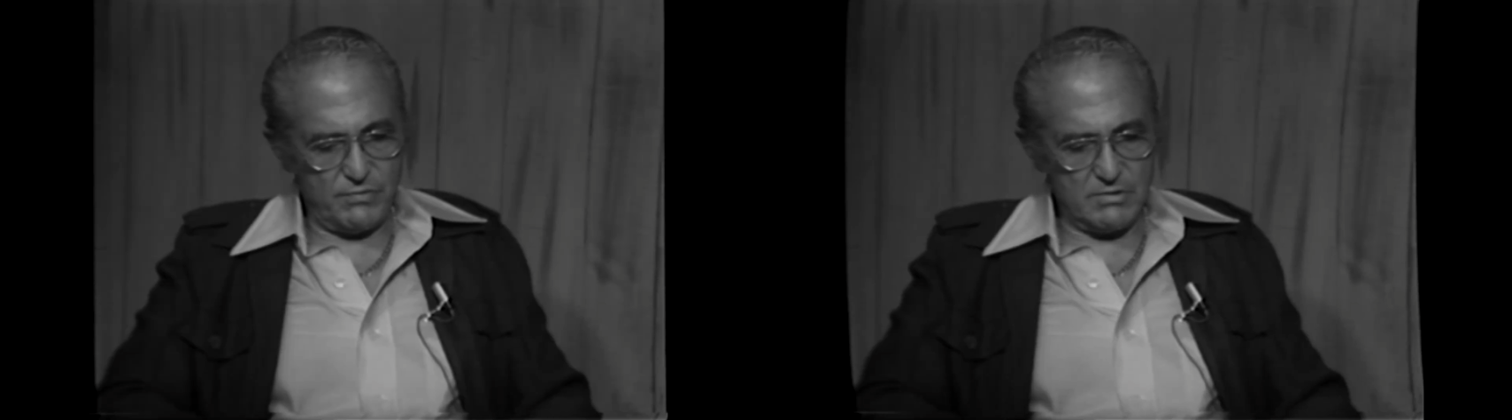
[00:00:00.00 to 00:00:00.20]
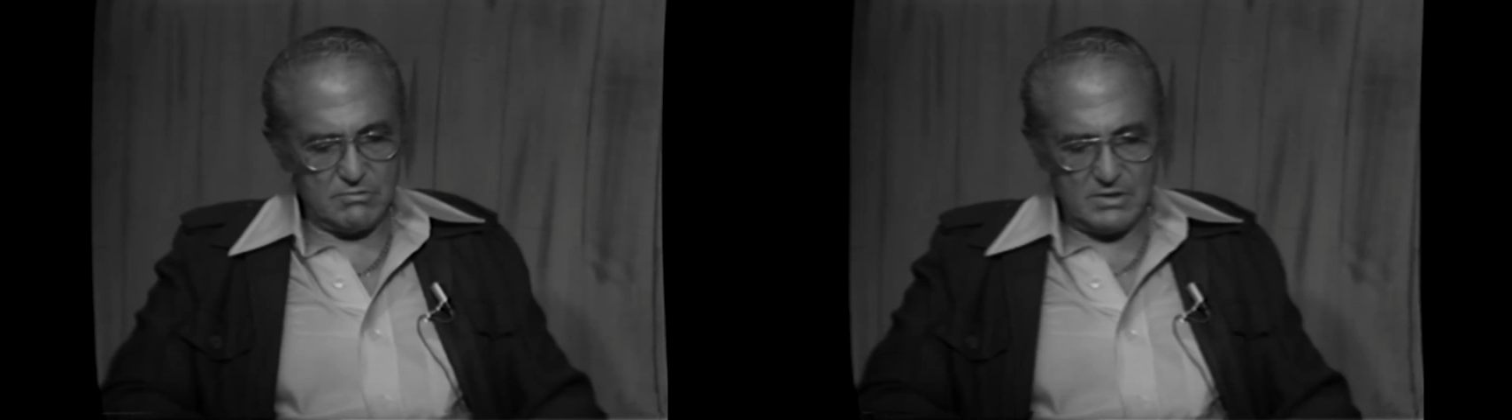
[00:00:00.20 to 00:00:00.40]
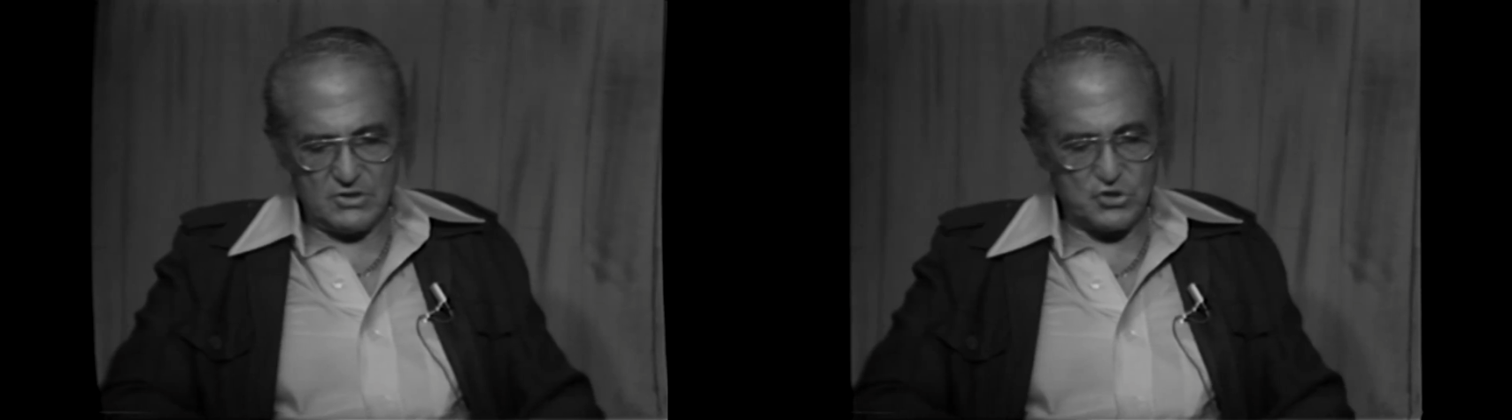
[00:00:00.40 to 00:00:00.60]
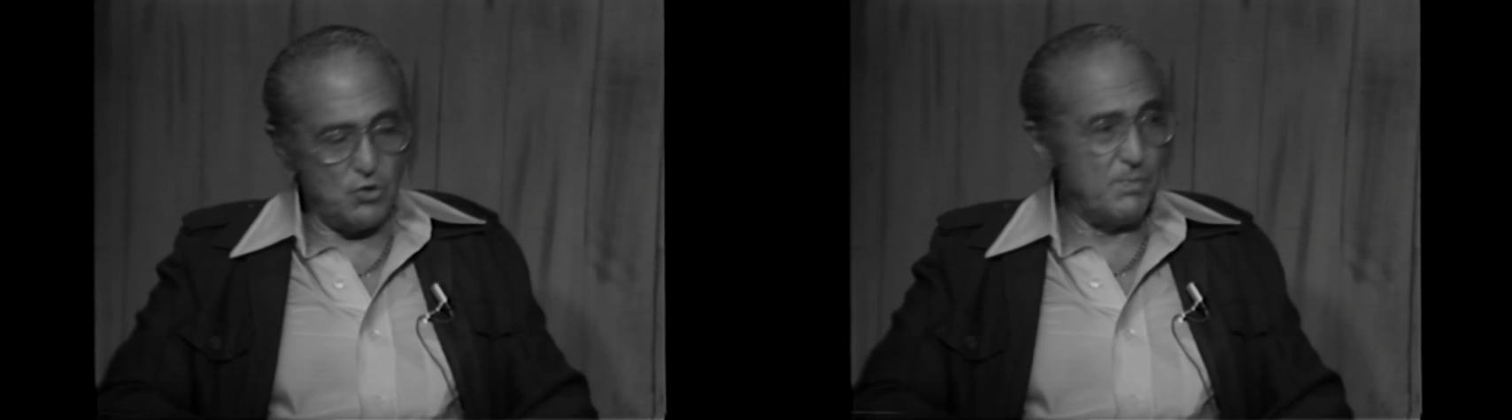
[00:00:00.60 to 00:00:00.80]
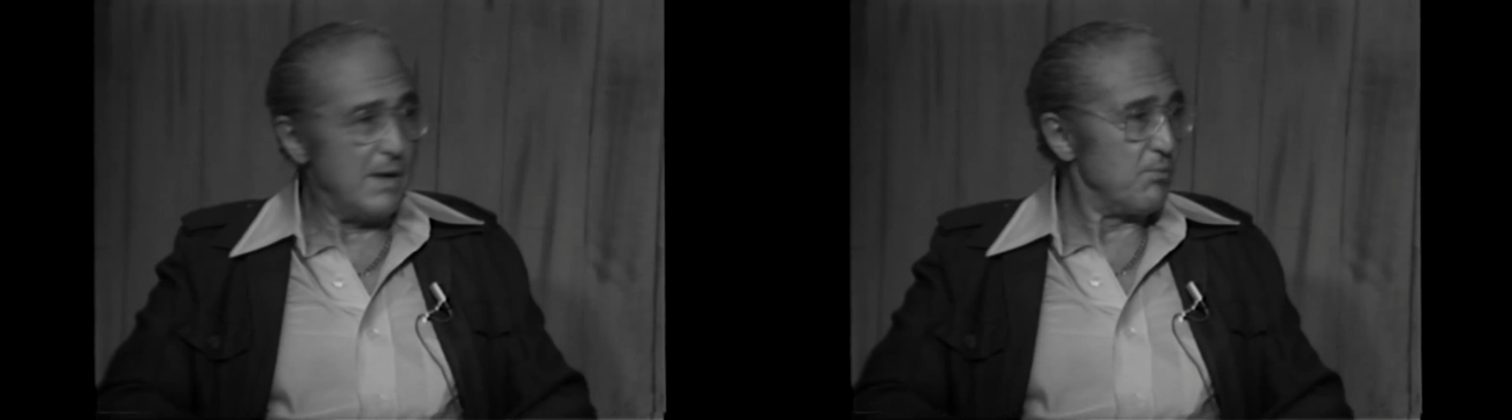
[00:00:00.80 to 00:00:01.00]
frequently a
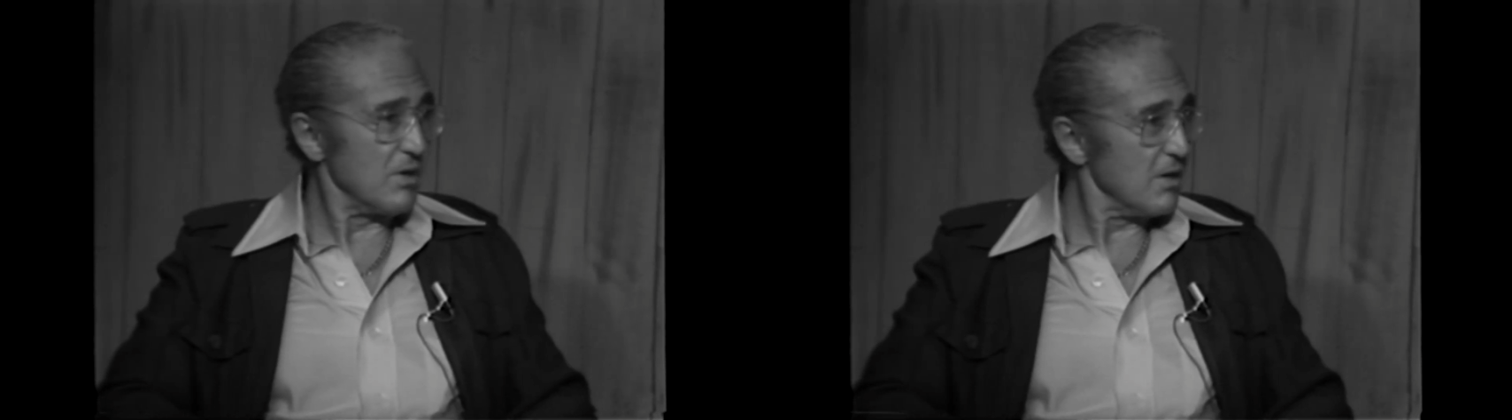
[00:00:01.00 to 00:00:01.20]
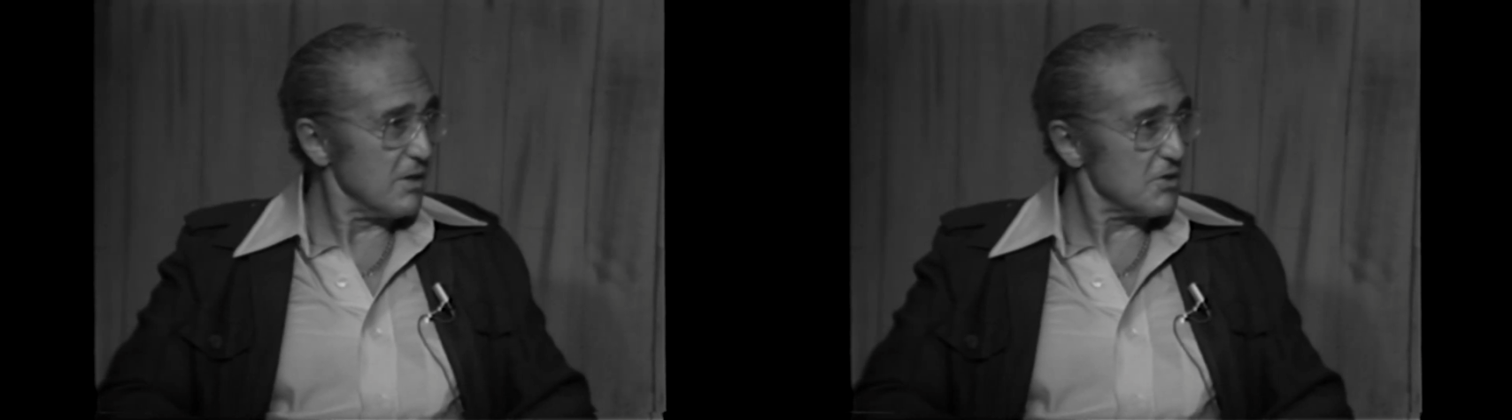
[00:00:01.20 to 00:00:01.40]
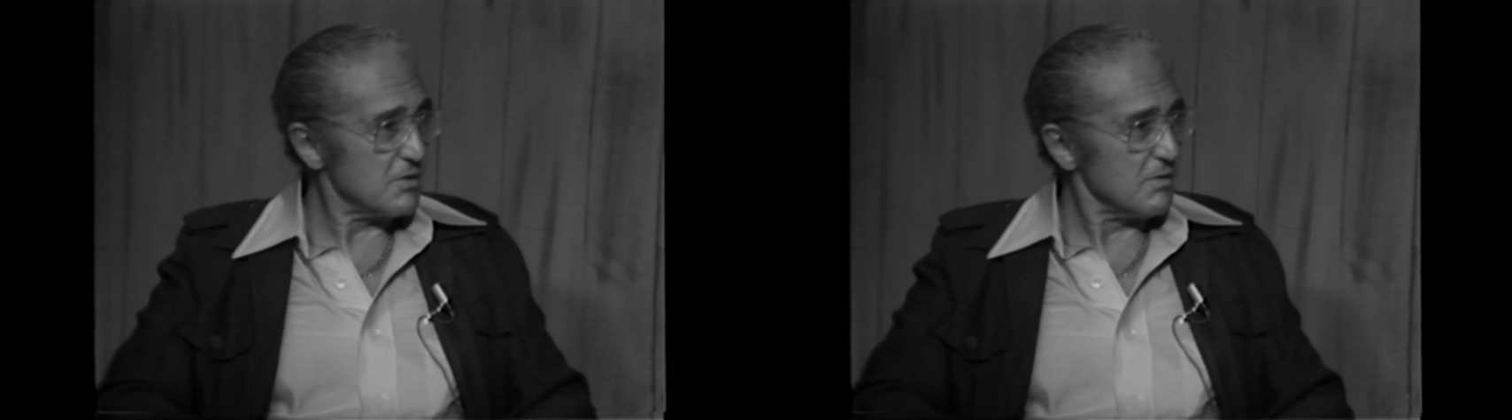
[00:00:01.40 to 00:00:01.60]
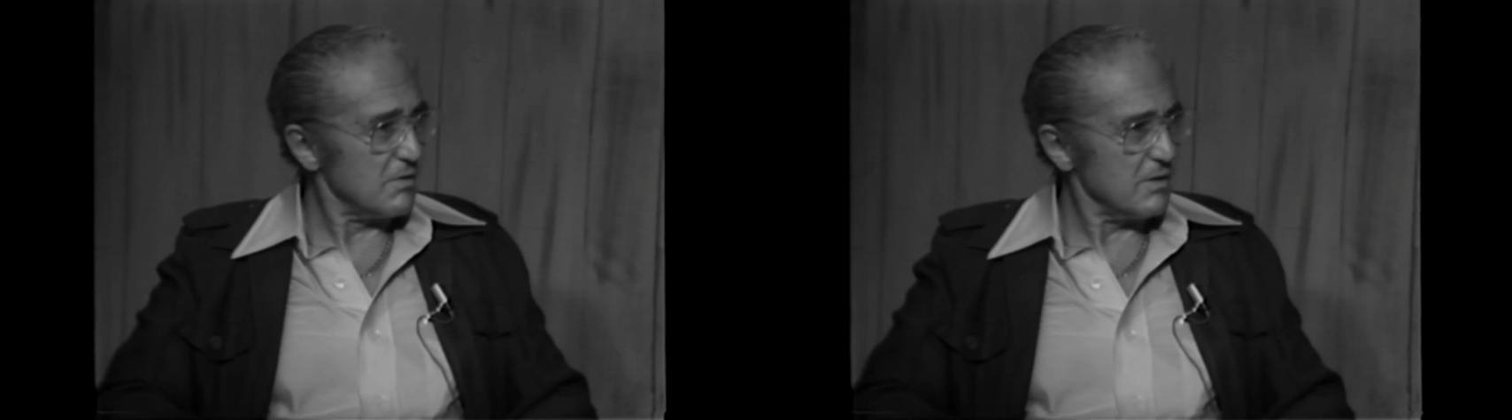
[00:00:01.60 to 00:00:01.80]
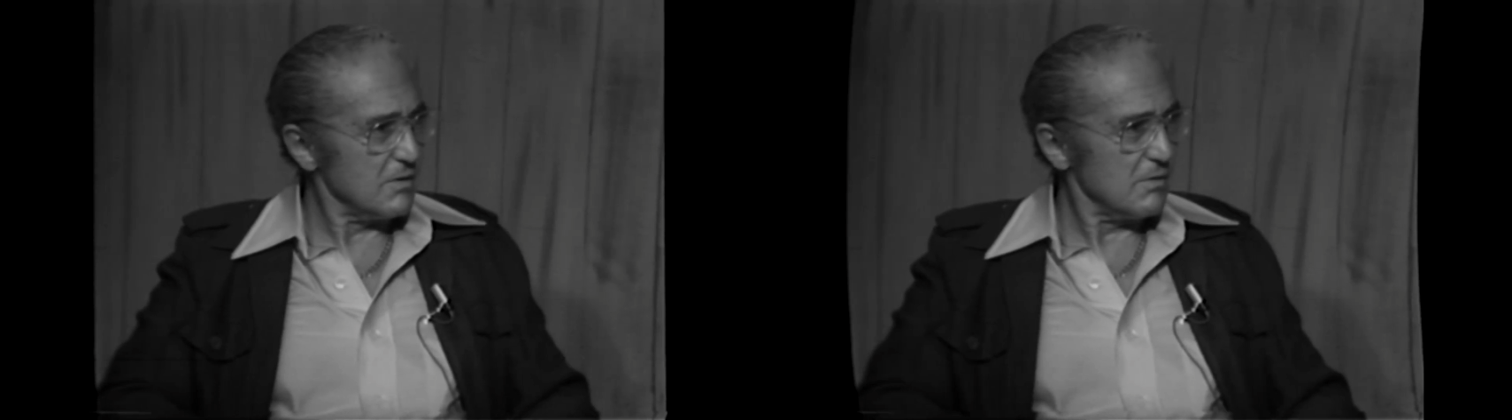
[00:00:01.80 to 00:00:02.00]
soap opera kind of
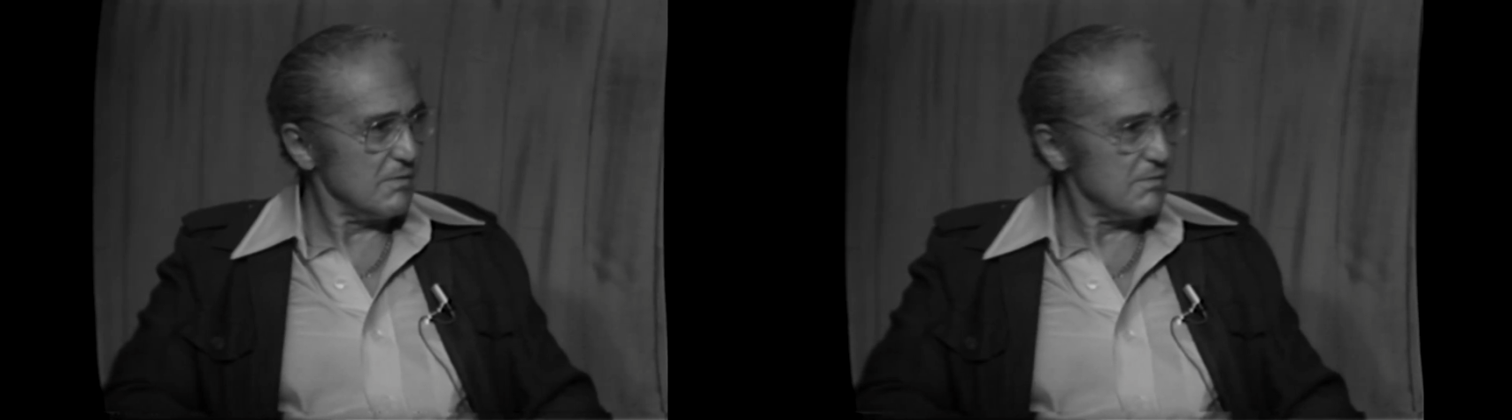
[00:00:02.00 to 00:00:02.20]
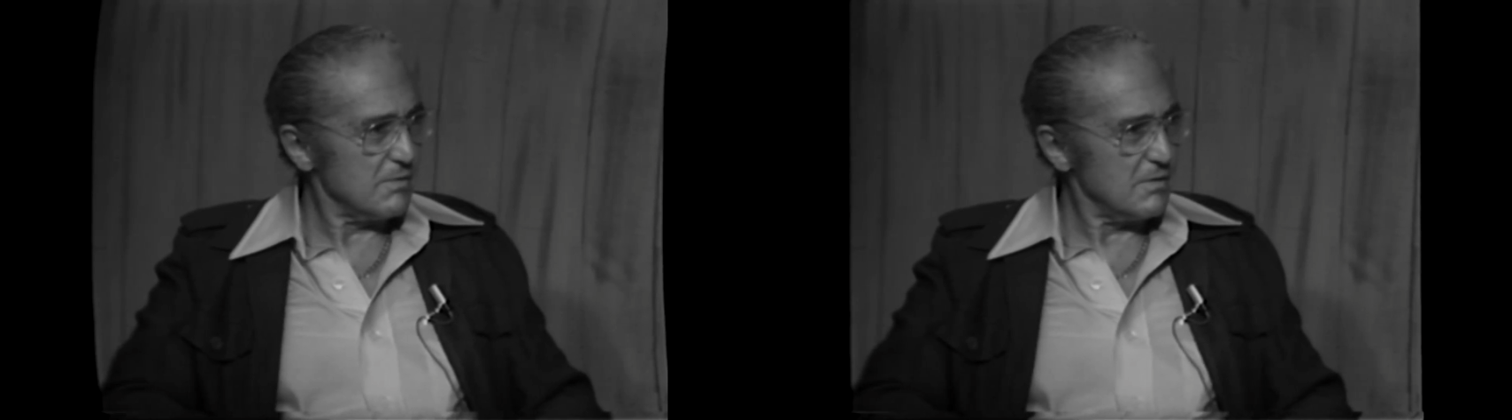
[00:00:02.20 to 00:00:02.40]
story, you know.